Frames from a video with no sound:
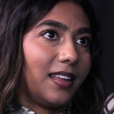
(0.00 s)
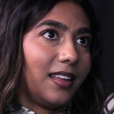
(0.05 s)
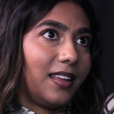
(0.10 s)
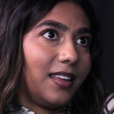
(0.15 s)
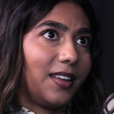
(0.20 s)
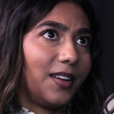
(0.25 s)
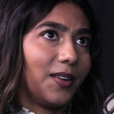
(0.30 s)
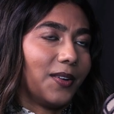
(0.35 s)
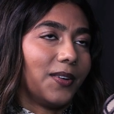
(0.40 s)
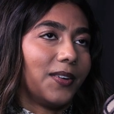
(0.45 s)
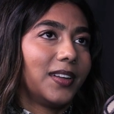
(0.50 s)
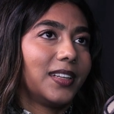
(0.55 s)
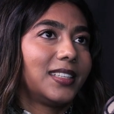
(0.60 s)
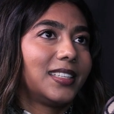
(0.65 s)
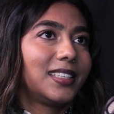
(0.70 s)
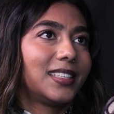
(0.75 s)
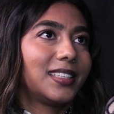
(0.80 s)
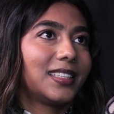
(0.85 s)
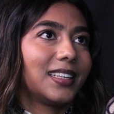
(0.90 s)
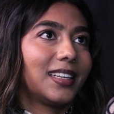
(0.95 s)
you know,
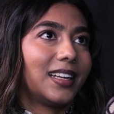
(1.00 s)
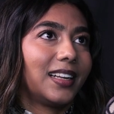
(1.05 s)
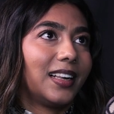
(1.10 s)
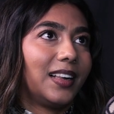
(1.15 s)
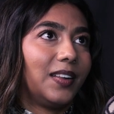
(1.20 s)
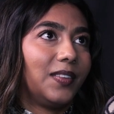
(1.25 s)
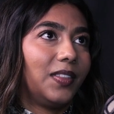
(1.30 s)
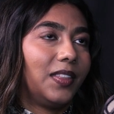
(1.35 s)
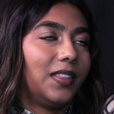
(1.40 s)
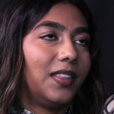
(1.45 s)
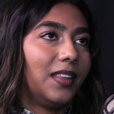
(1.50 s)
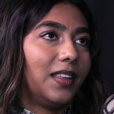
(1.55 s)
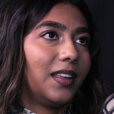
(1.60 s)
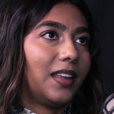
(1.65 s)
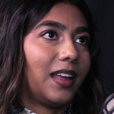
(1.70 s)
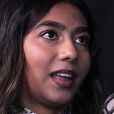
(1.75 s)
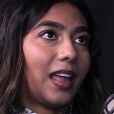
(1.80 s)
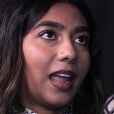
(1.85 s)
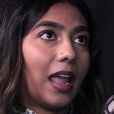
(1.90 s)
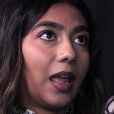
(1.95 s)

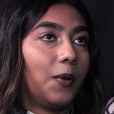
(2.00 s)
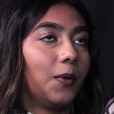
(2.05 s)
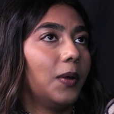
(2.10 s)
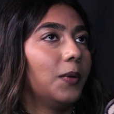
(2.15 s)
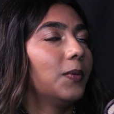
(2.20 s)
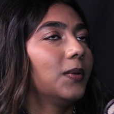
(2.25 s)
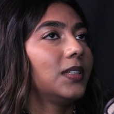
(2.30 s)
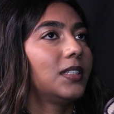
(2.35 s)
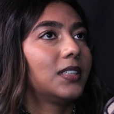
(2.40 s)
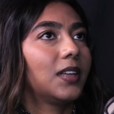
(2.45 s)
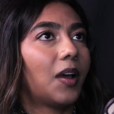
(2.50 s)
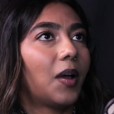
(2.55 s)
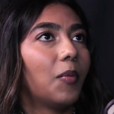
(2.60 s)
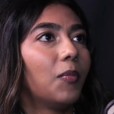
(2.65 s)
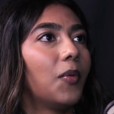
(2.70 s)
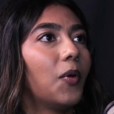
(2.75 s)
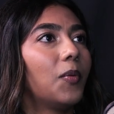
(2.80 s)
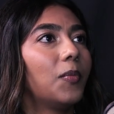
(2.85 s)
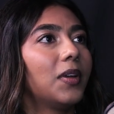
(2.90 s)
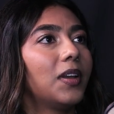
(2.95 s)
it was a
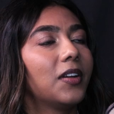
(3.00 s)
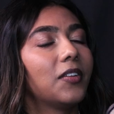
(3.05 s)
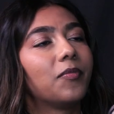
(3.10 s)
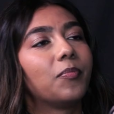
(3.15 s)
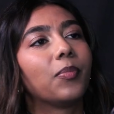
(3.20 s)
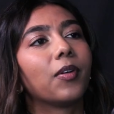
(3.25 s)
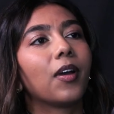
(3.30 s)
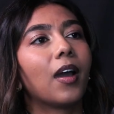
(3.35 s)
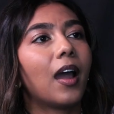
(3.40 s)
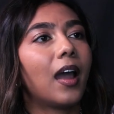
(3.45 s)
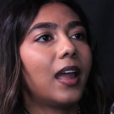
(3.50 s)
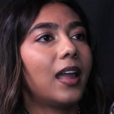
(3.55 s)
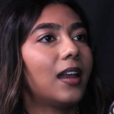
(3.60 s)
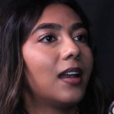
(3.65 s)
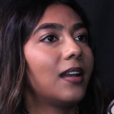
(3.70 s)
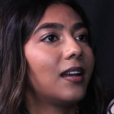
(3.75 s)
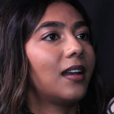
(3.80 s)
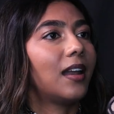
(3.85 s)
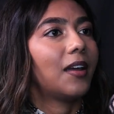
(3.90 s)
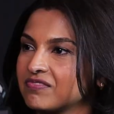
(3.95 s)
moment of pride
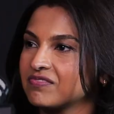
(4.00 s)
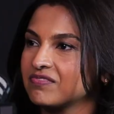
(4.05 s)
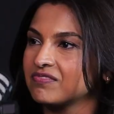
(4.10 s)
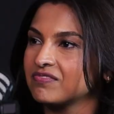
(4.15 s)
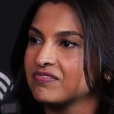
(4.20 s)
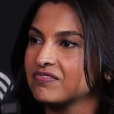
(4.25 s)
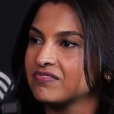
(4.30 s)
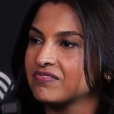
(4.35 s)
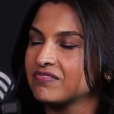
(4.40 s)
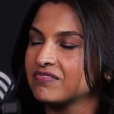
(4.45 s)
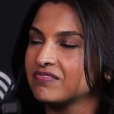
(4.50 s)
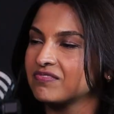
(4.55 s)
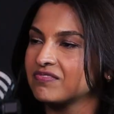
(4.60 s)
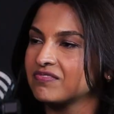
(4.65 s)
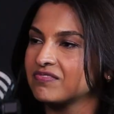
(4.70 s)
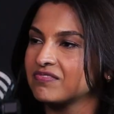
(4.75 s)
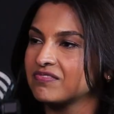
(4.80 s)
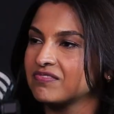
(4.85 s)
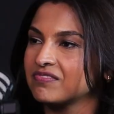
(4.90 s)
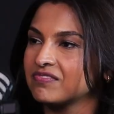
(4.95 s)
and like
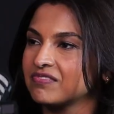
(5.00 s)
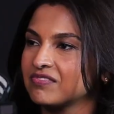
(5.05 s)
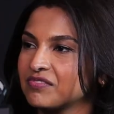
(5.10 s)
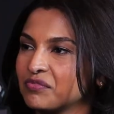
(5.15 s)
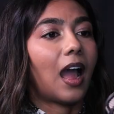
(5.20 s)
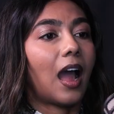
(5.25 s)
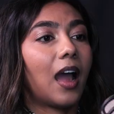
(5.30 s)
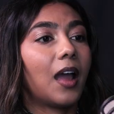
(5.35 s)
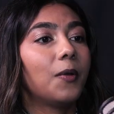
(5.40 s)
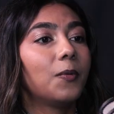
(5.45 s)
everything. And